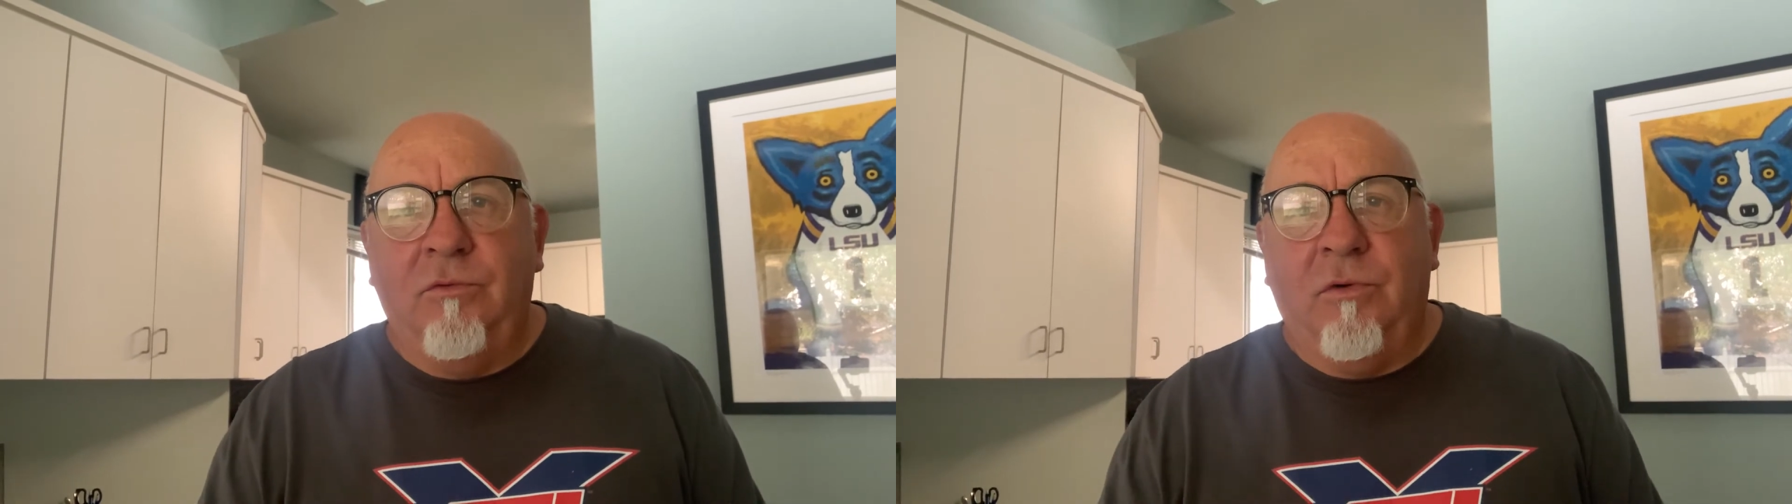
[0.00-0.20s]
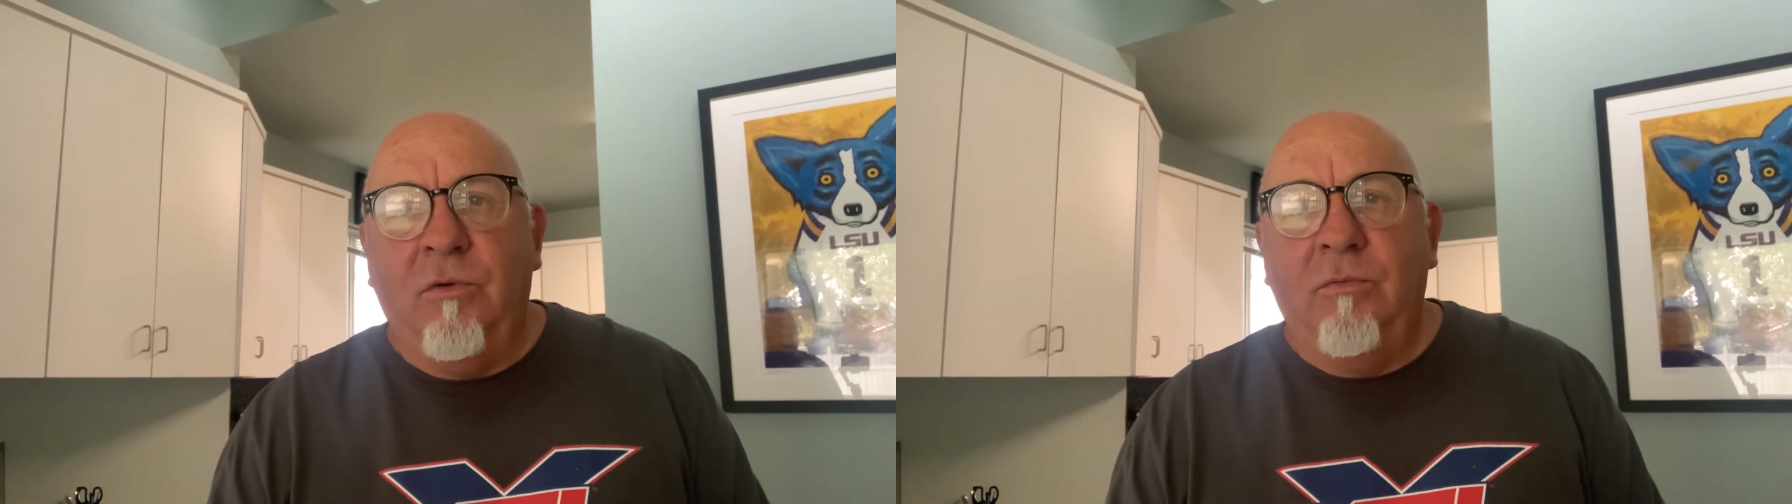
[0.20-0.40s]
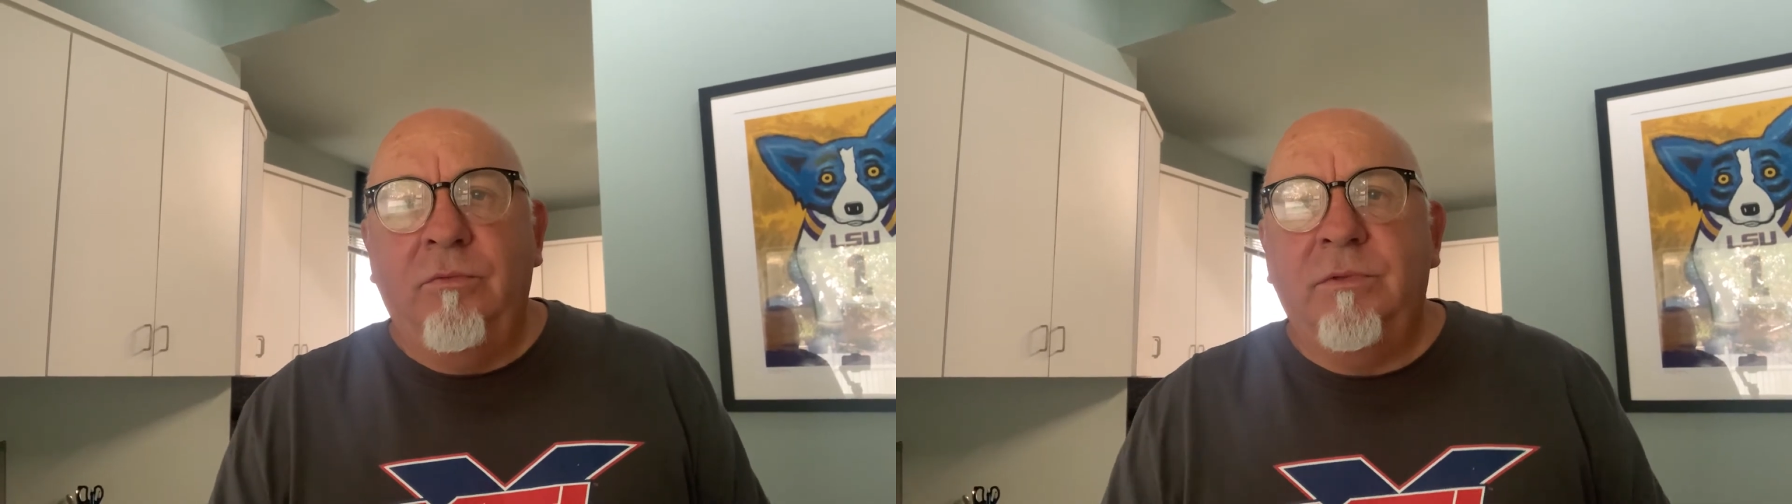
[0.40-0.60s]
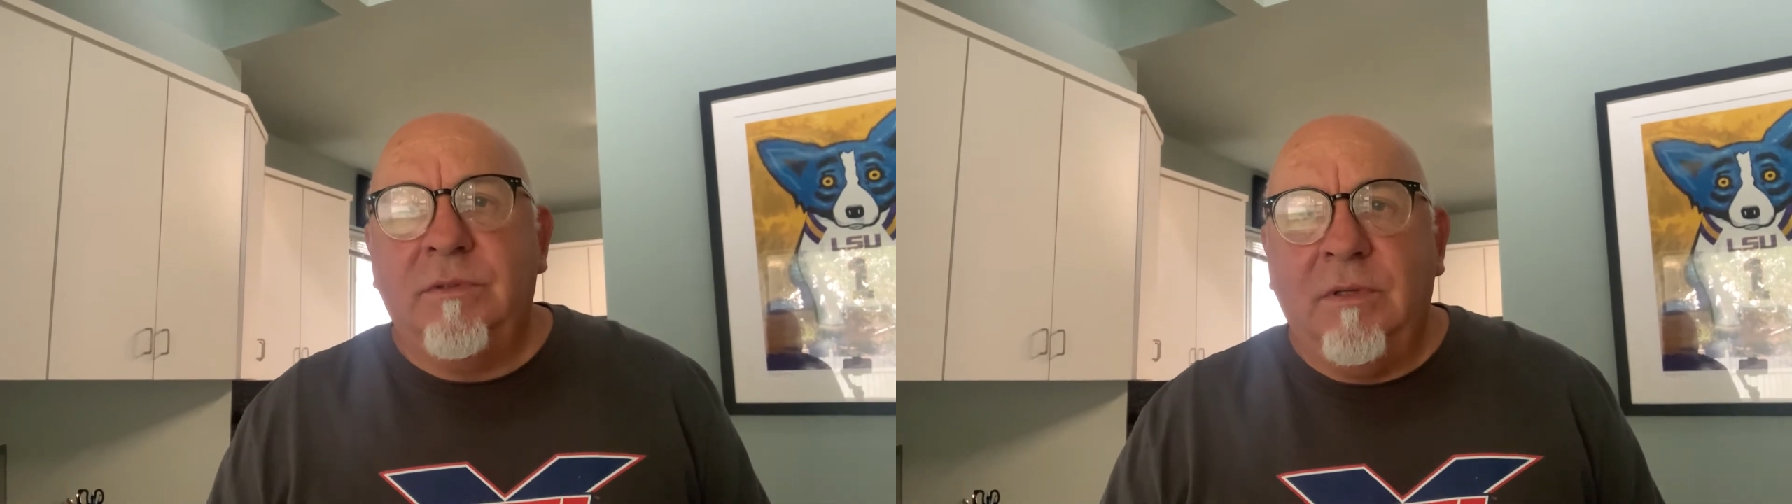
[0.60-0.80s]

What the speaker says: drones,